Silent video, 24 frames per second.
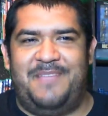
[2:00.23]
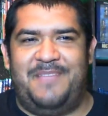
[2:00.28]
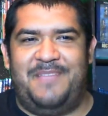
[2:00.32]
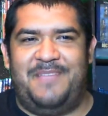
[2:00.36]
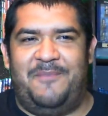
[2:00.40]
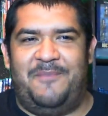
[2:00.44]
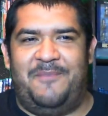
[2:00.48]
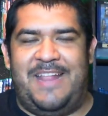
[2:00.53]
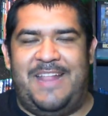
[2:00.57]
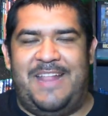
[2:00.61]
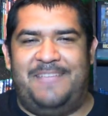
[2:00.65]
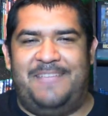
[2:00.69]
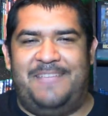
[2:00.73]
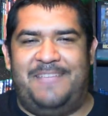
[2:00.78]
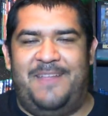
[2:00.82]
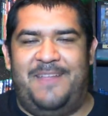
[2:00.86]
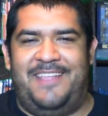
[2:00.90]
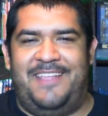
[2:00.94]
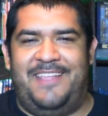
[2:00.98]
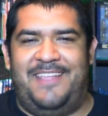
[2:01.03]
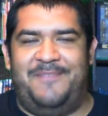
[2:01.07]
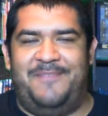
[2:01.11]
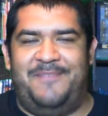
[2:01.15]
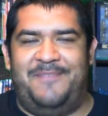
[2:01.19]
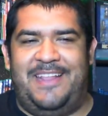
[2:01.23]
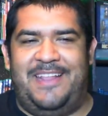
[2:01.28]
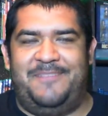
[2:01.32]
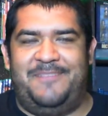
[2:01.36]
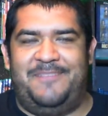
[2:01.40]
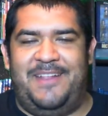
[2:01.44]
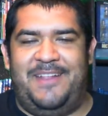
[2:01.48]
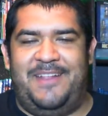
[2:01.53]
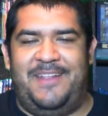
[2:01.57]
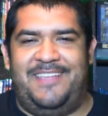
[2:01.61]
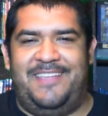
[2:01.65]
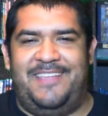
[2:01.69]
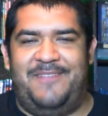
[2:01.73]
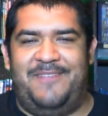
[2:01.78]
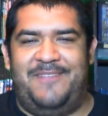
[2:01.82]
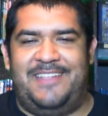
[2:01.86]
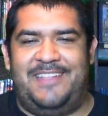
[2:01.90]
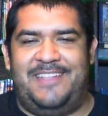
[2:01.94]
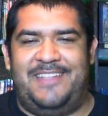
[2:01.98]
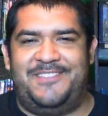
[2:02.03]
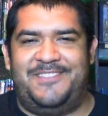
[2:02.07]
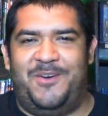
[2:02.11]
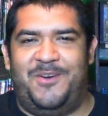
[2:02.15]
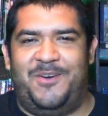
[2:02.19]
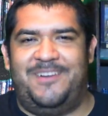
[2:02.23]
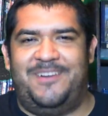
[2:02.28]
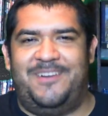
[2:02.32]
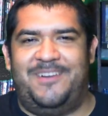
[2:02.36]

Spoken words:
Very, very, very, very, very strong